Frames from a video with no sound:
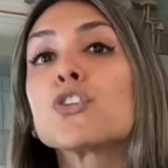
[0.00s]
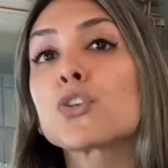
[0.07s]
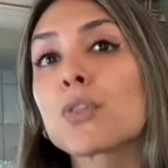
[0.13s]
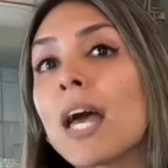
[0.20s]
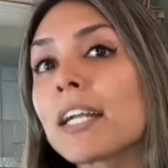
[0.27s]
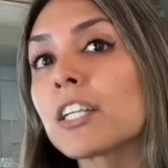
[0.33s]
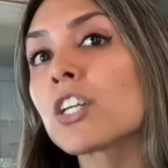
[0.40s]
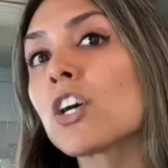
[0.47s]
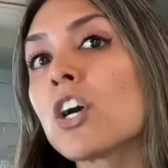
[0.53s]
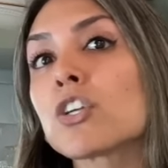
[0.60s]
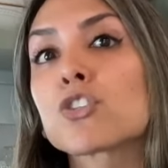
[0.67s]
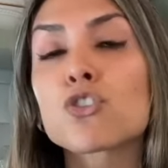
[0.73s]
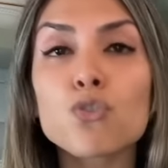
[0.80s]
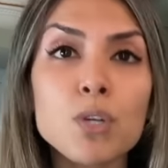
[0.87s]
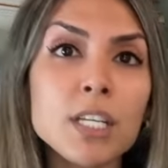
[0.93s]
So that can
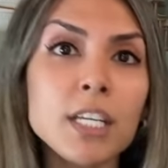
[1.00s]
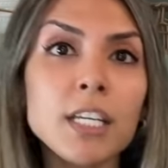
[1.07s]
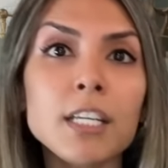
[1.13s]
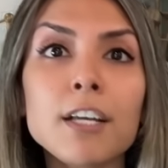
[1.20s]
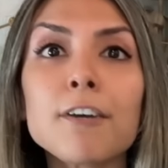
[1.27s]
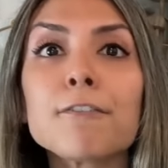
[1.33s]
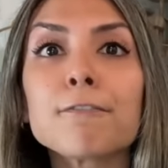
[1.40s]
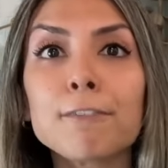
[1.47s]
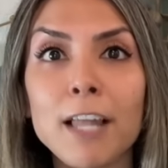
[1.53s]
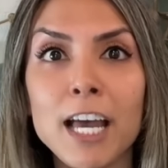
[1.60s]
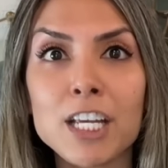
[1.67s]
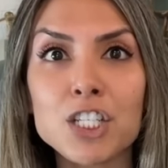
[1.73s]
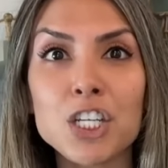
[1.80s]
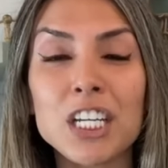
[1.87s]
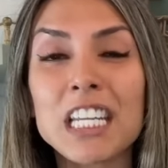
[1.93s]
cause streaking,
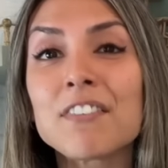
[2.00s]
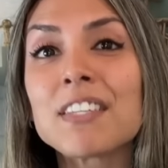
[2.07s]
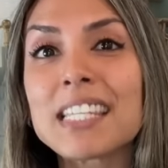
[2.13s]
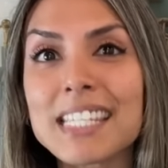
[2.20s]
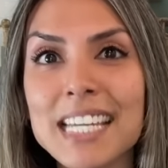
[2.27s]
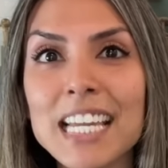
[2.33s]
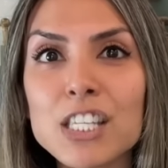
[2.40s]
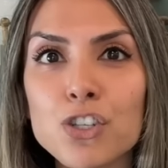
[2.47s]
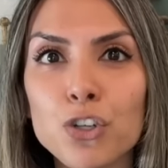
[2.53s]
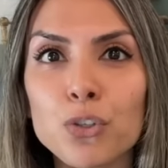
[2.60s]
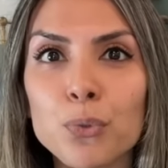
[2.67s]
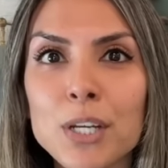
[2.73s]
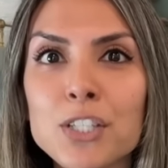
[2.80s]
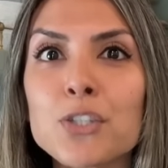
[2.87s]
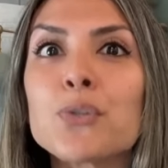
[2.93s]
flashing, and even set
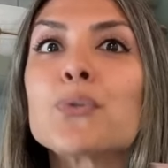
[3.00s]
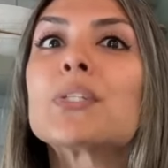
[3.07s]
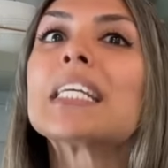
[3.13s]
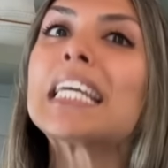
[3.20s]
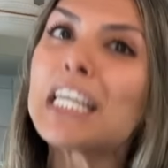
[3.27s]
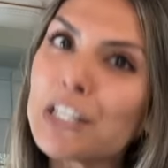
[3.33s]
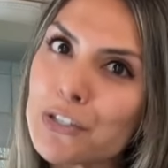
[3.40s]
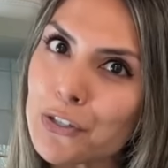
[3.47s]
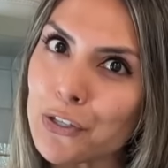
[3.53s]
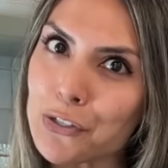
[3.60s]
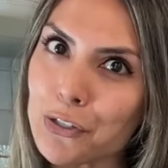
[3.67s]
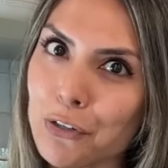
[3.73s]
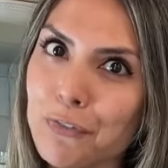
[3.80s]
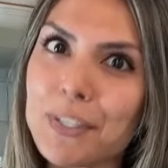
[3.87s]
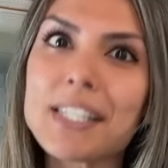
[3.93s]
certain residues into the
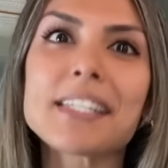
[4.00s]
surface.